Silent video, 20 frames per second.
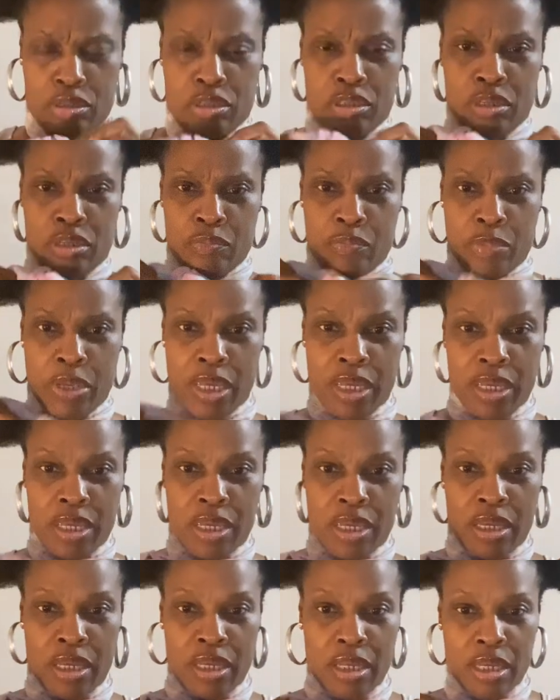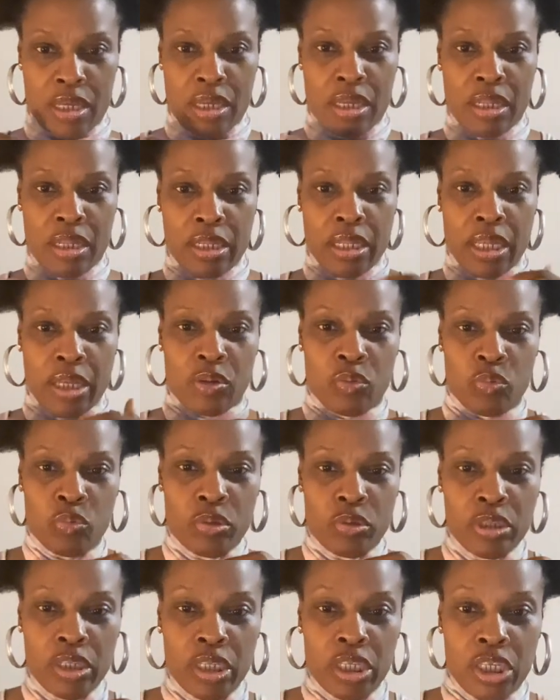to make it like
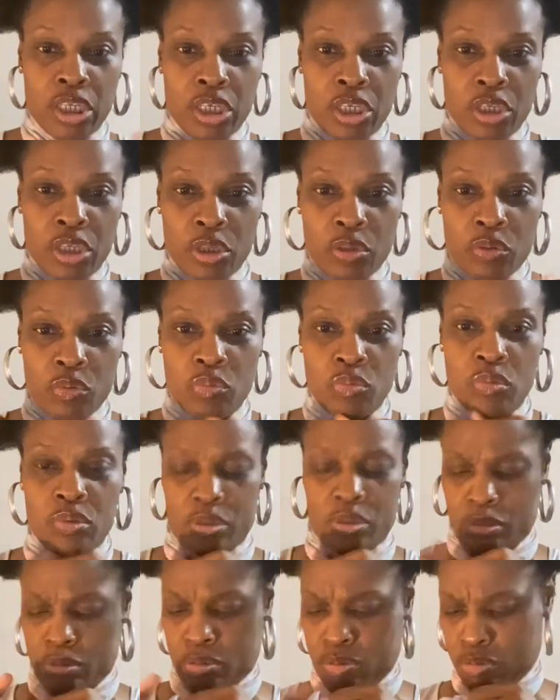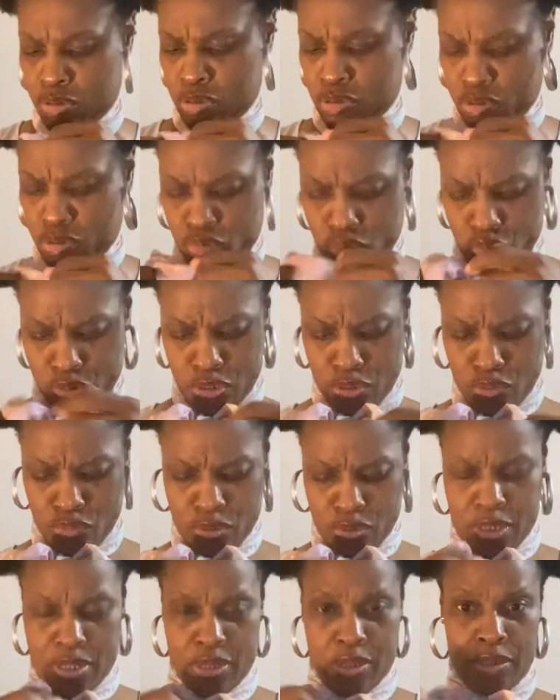really cute. Oh
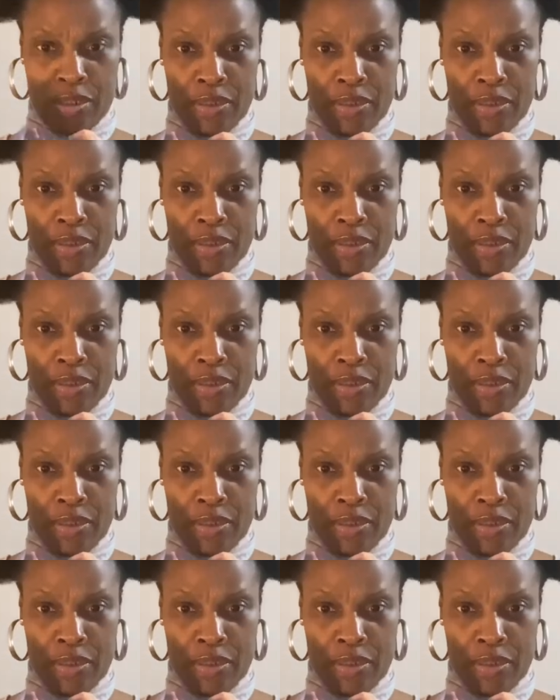god.